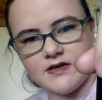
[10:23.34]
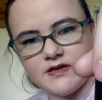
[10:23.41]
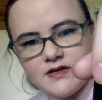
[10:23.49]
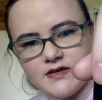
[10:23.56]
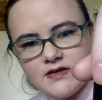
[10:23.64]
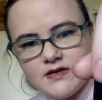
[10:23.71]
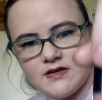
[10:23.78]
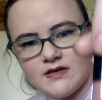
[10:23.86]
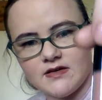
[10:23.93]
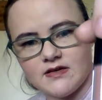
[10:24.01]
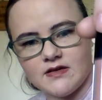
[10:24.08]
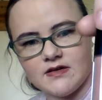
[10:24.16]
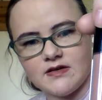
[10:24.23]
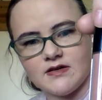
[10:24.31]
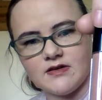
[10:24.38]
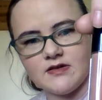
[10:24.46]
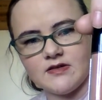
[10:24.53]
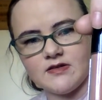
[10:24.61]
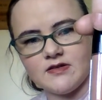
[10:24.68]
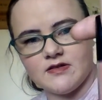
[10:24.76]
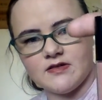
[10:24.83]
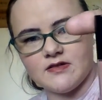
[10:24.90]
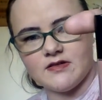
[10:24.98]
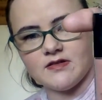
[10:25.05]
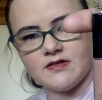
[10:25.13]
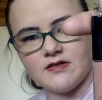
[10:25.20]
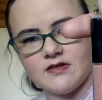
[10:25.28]

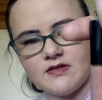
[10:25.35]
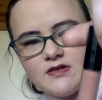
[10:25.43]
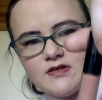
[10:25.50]
No one is speaking in this clip.